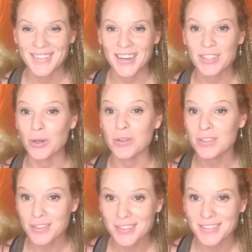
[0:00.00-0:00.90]

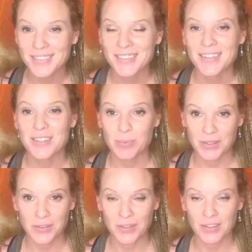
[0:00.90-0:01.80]
adults
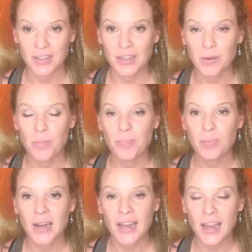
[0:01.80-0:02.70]
specifically,
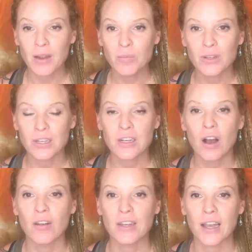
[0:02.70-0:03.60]
but I am really
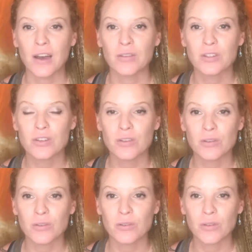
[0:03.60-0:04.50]
calling out
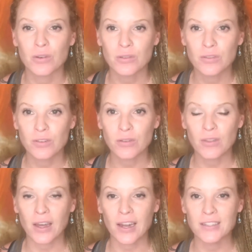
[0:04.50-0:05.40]
to those of you
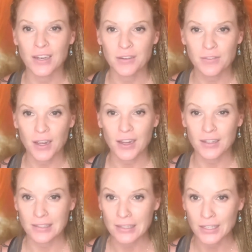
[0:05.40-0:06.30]
that identify
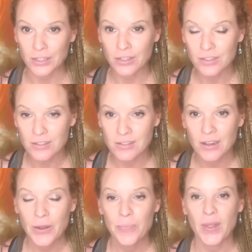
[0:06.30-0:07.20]
as leaders,
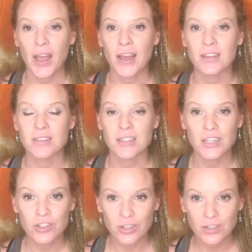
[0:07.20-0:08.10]
as
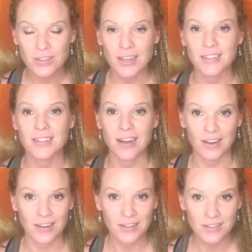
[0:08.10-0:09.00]
teachers, as
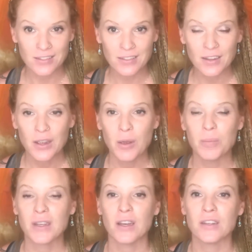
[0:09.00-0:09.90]
guides,
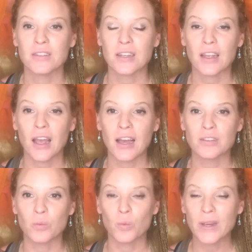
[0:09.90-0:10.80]
because
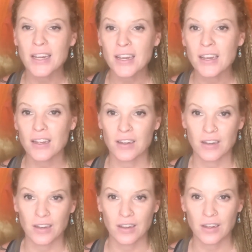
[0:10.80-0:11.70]
as we
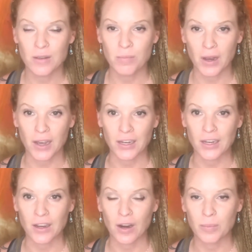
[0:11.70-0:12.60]

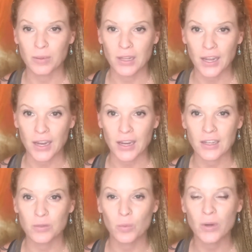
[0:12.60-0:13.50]
embody our play,
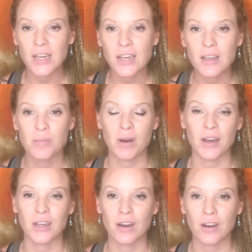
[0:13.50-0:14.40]
as we
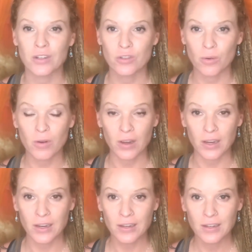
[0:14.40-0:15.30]
embody our joy,